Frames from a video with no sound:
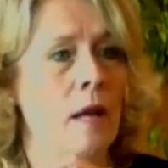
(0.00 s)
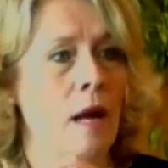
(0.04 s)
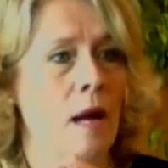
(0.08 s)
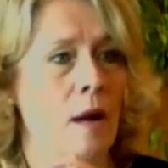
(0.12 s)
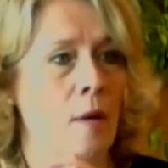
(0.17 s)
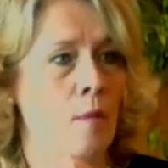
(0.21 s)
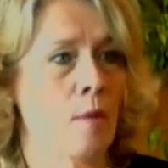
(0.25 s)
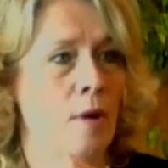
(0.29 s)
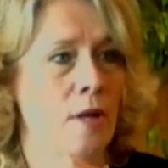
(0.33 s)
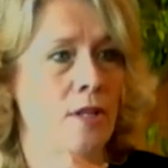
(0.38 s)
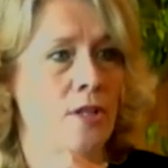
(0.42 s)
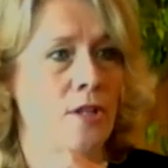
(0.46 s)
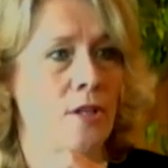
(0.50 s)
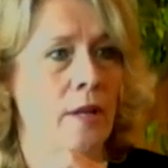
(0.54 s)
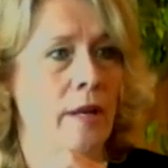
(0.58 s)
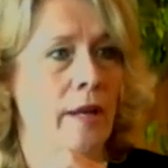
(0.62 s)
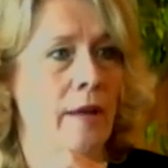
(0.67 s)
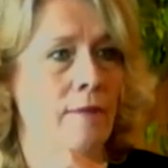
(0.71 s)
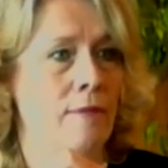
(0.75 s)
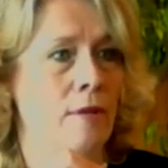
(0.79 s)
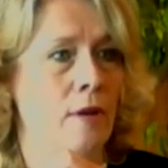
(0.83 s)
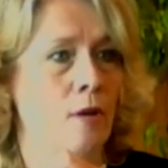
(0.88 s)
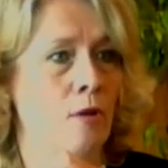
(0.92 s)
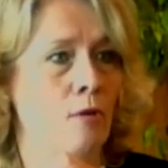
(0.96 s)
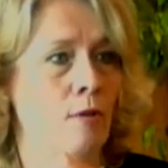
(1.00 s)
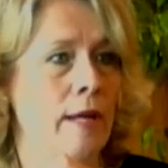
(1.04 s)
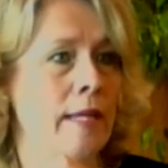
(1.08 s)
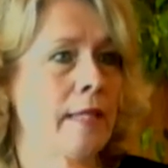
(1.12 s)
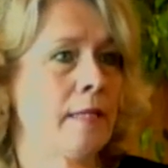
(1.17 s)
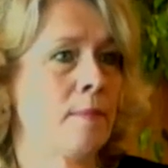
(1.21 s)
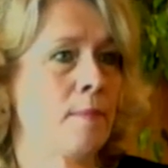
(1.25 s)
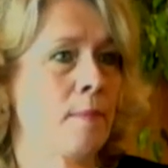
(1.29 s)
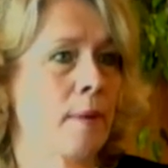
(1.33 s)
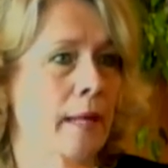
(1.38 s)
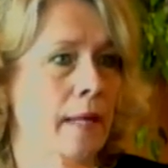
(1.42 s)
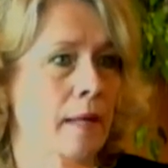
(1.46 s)
I want you to have a great
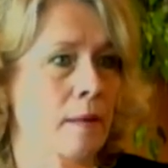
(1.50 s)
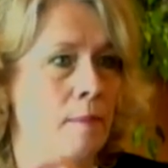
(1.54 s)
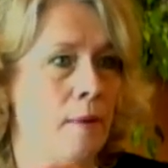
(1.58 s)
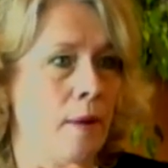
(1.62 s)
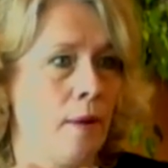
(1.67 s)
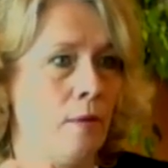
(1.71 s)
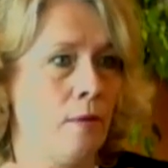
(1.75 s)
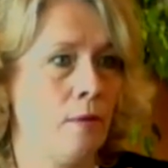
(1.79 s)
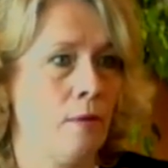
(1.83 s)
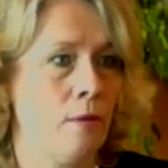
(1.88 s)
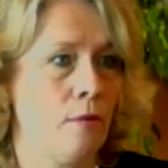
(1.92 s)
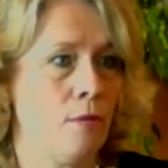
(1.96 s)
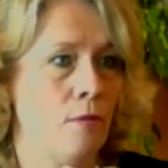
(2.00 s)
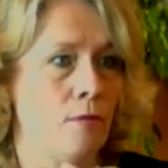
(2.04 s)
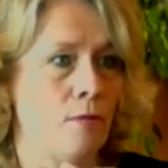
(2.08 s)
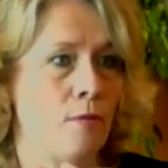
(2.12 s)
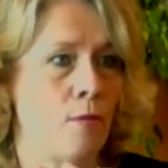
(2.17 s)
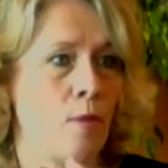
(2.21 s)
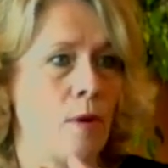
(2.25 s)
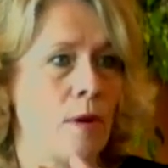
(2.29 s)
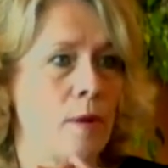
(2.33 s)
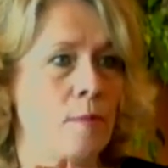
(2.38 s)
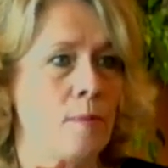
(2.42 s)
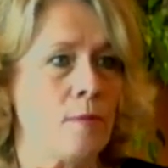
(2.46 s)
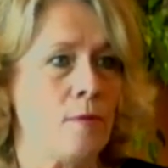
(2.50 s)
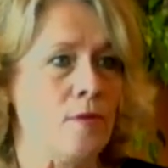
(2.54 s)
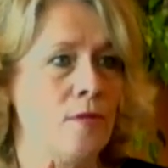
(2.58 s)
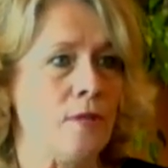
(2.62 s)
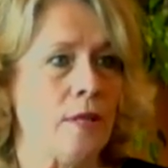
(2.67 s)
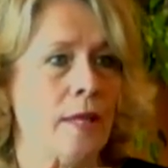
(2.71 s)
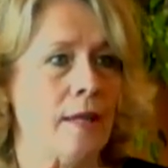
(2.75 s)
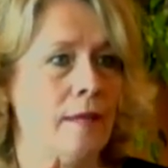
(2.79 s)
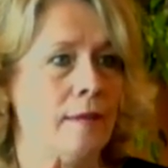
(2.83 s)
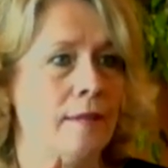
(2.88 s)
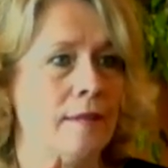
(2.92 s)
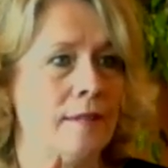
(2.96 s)
debate about
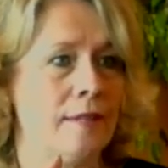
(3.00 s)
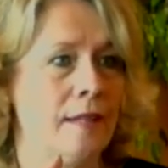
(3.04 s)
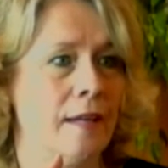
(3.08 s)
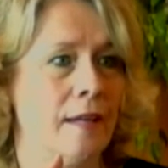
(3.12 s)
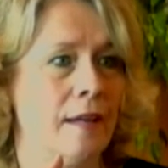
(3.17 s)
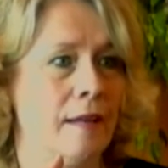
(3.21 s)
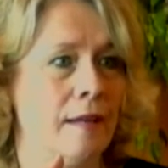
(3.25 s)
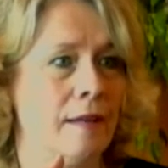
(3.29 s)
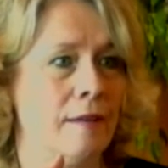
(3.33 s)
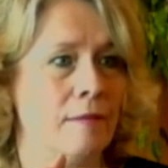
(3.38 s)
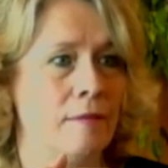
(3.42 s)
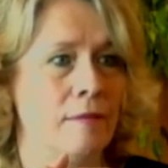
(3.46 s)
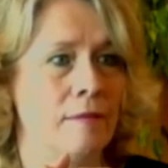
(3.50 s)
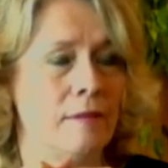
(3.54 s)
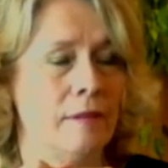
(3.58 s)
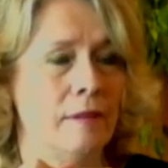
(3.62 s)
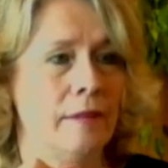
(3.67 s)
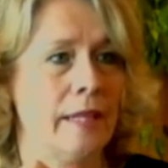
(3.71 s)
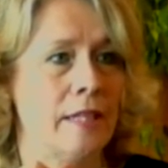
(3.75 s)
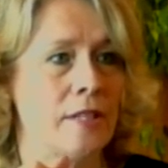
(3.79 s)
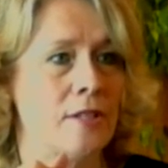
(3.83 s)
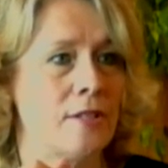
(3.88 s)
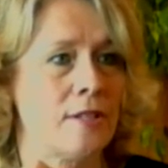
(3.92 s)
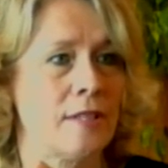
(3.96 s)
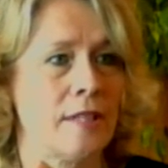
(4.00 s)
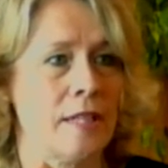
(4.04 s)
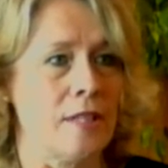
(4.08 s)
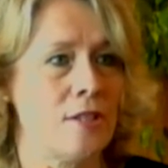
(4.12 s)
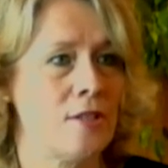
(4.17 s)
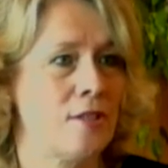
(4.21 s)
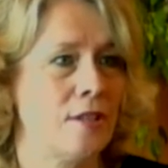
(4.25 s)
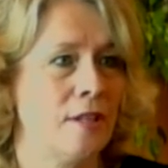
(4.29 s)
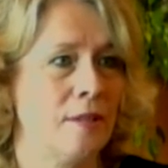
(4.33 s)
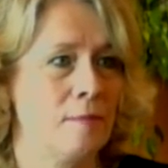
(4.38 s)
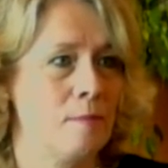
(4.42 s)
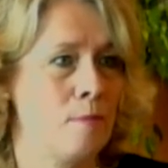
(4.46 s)
40% uh,
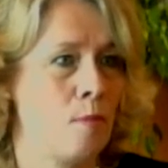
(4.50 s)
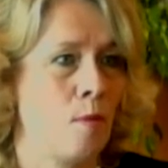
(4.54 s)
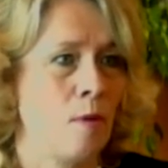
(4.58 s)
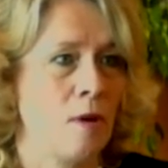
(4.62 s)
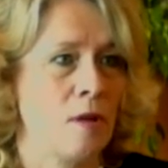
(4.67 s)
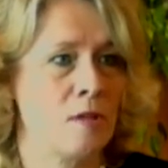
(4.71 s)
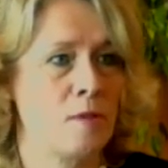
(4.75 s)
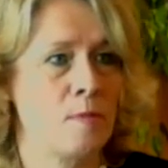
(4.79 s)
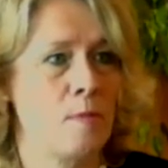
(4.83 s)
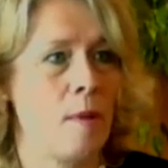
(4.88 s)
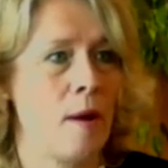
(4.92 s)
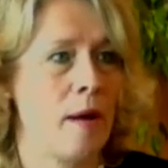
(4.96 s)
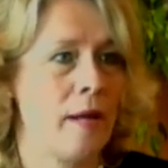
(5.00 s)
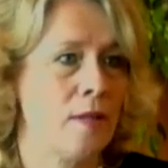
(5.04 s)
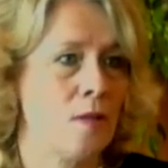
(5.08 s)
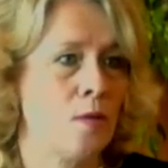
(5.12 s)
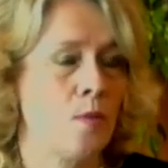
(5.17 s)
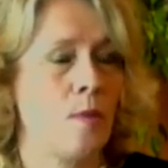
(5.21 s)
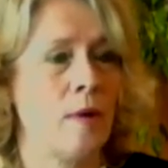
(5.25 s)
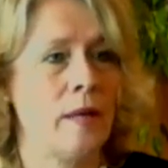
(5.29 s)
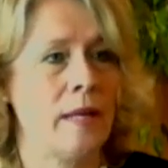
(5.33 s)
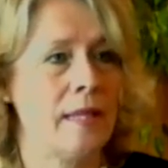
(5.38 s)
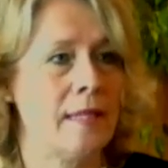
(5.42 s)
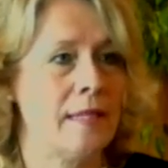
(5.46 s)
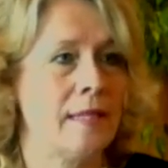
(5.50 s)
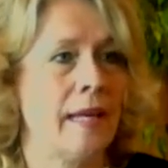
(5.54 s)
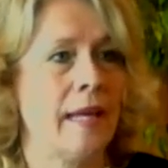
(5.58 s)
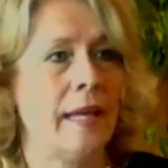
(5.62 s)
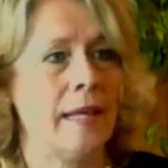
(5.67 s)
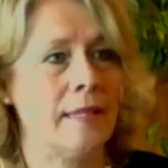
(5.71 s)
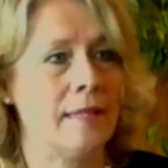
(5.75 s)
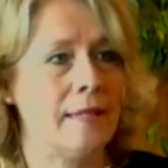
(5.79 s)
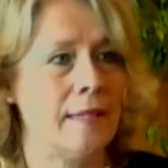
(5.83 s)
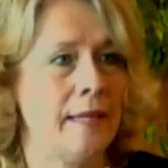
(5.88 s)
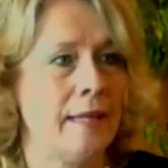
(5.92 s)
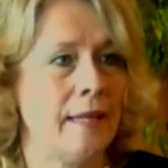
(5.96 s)
legislation boards by
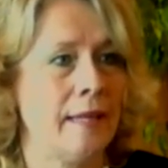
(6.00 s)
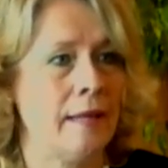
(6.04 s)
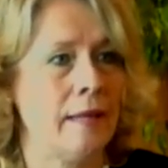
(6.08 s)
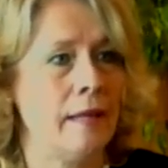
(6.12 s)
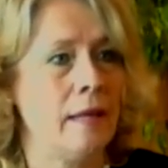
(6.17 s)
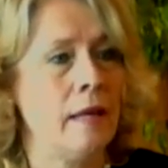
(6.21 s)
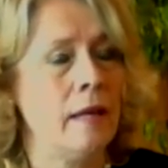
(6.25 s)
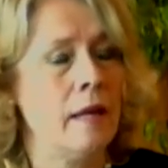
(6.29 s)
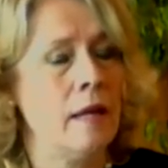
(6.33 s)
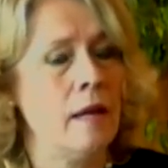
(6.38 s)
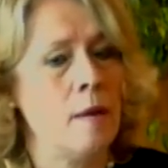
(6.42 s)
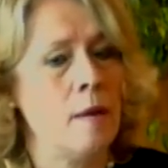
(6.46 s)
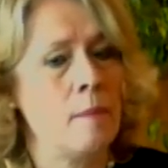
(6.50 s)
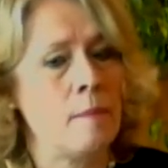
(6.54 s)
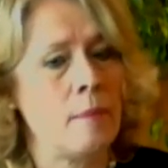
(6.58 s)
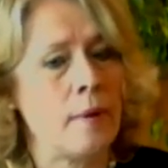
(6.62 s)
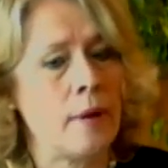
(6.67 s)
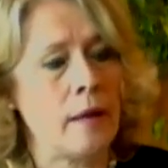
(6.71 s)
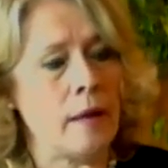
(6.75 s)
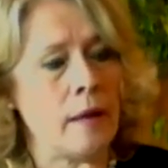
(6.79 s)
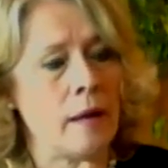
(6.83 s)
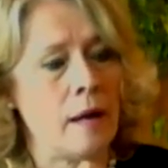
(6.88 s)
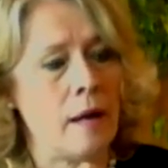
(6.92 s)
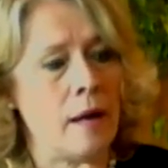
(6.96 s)
2018, but.